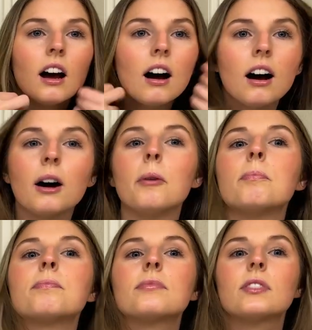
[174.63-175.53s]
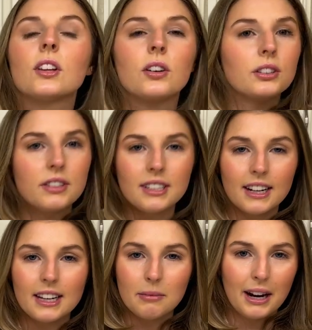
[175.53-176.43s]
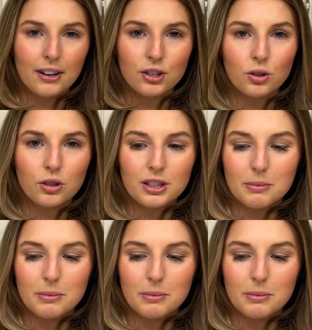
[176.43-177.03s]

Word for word: Um, the only reason I keep my hair shorter is